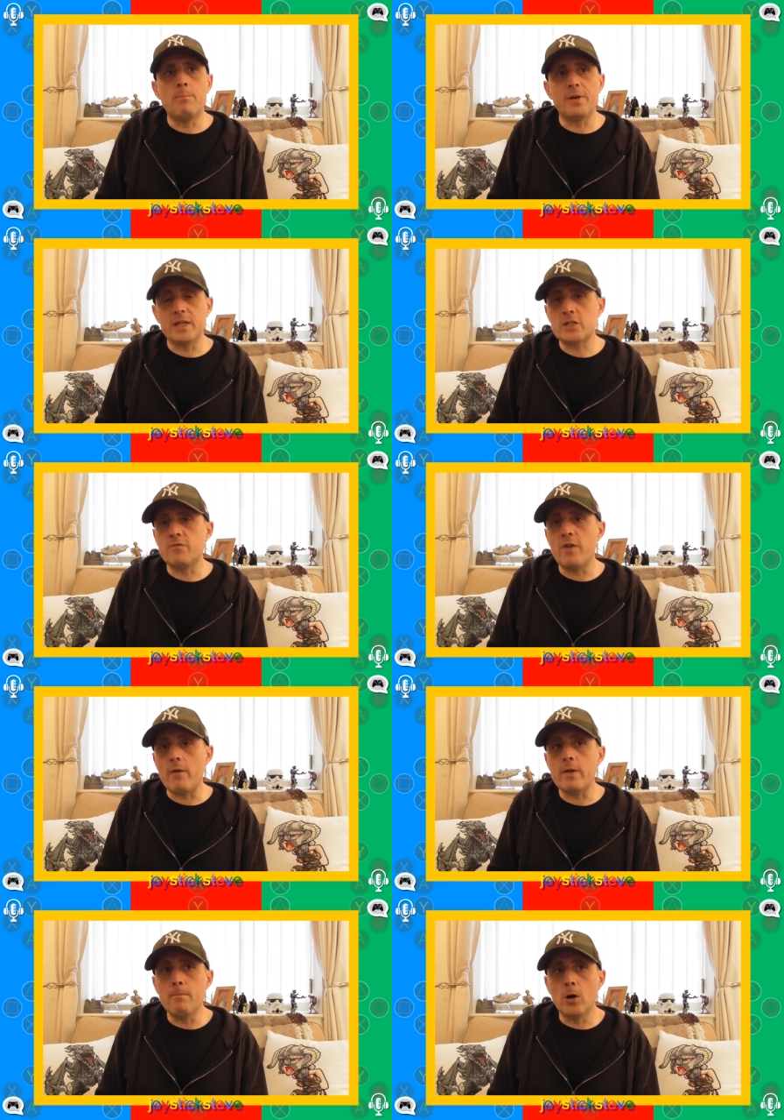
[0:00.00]
but it's
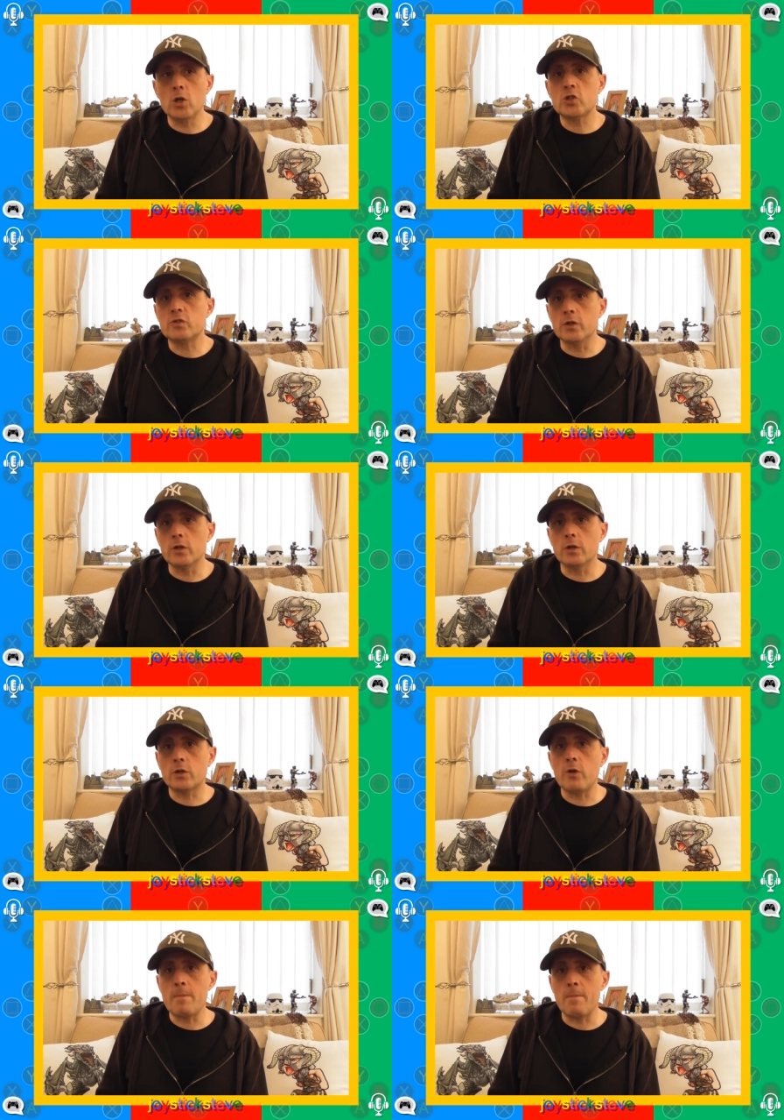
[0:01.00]
very much the
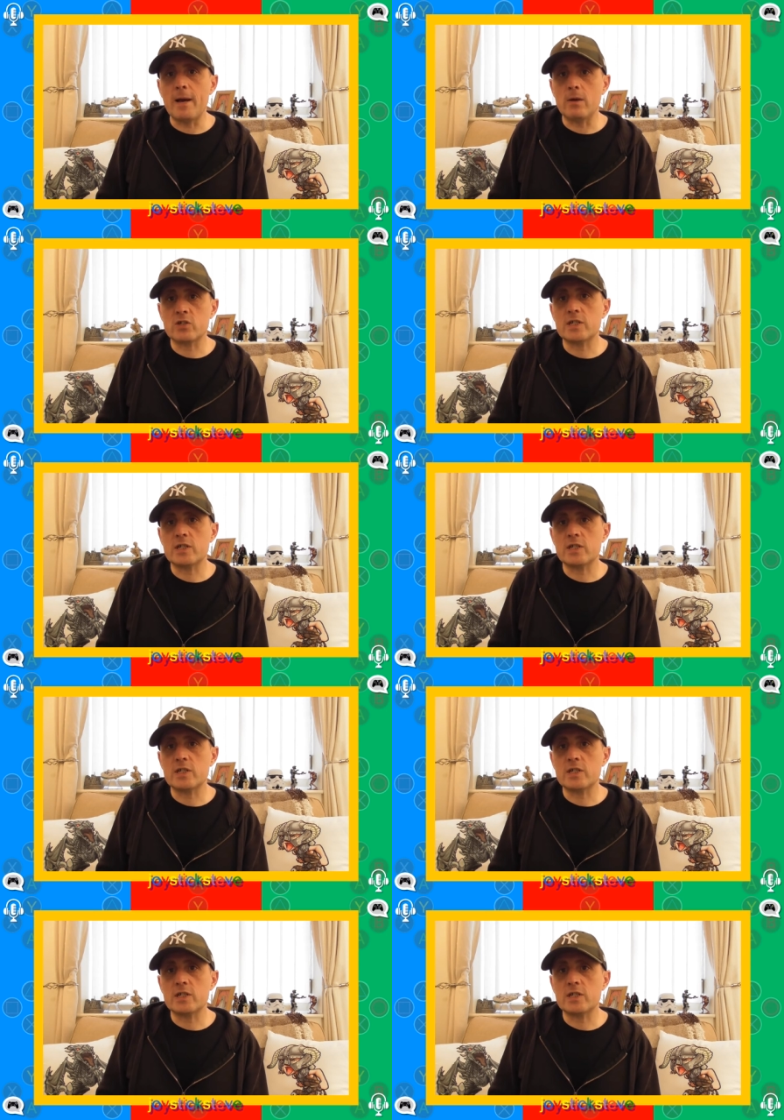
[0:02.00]
creep about